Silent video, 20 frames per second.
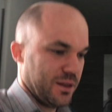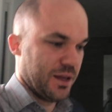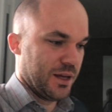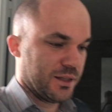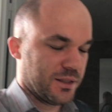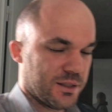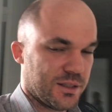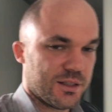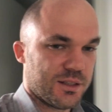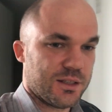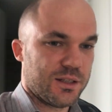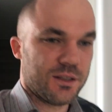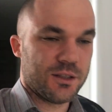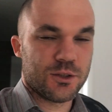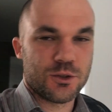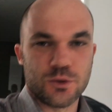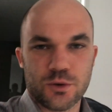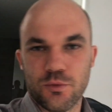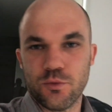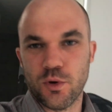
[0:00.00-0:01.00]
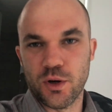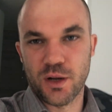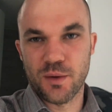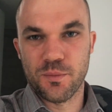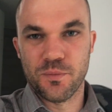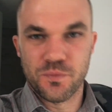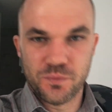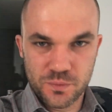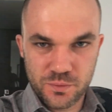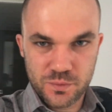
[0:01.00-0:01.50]
That's sort of what
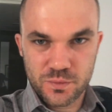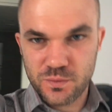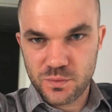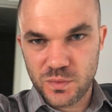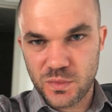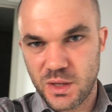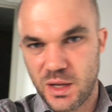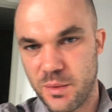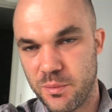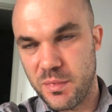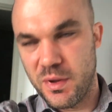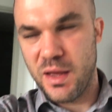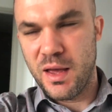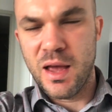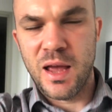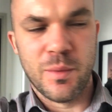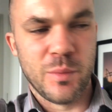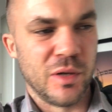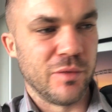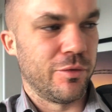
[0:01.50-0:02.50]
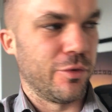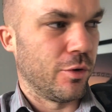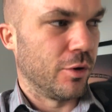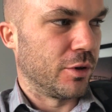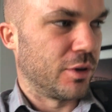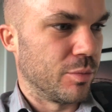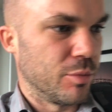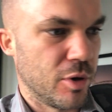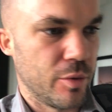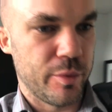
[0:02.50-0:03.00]
I'm aiming
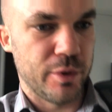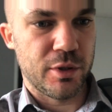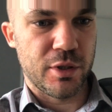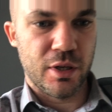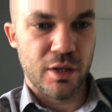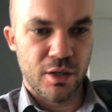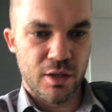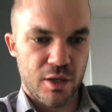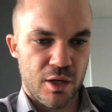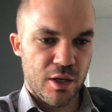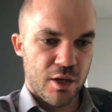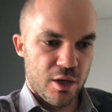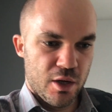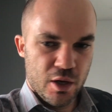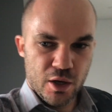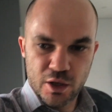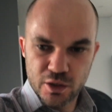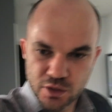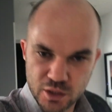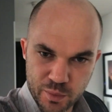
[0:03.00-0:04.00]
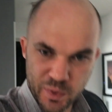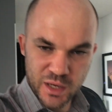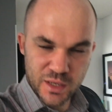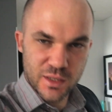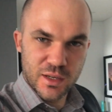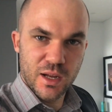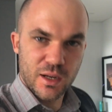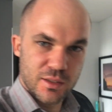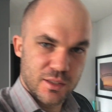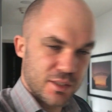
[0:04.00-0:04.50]
for at the moment. So I'm
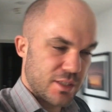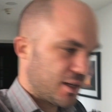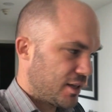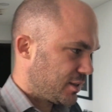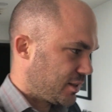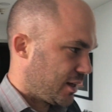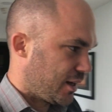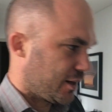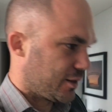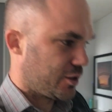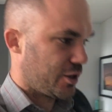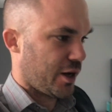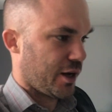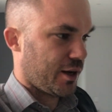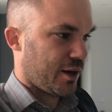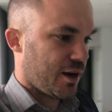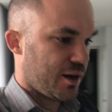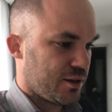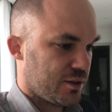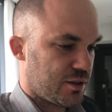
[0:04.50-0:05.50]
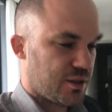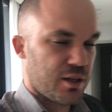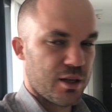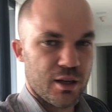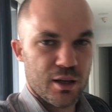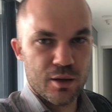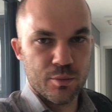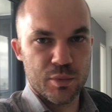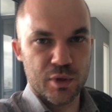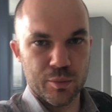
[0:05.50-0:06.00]
heading downstairs now to check out,
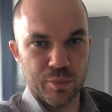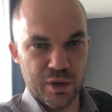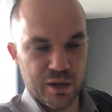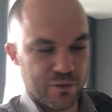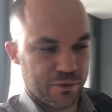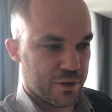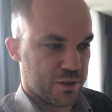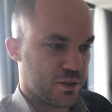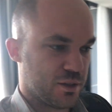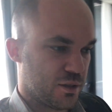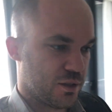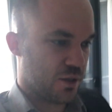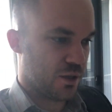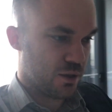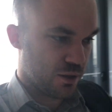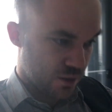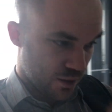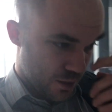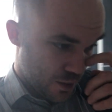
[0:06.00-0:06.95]
a bit of breakfast,